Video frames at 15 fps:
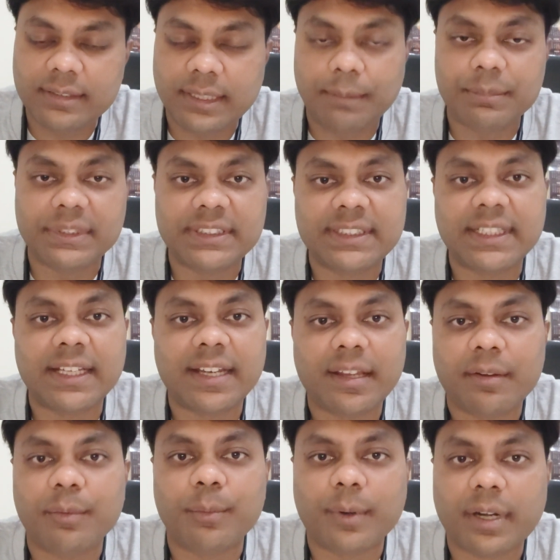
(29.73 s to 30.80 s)
I'm just
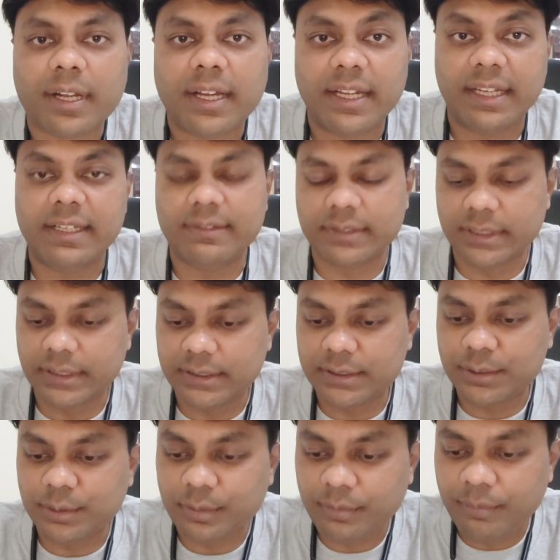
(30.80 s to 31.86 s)
sharing what I have
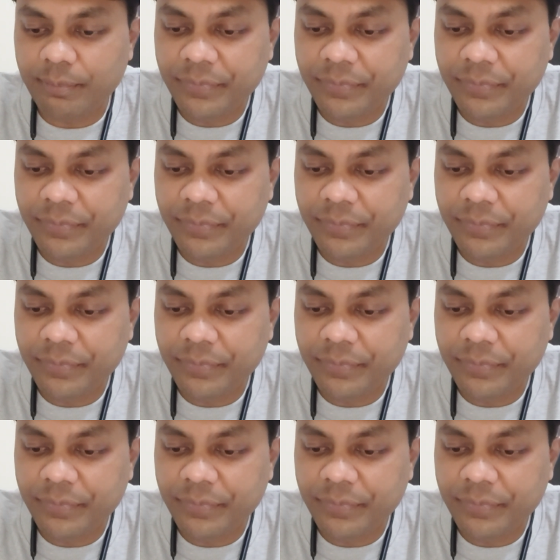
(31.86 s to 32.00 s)
understood.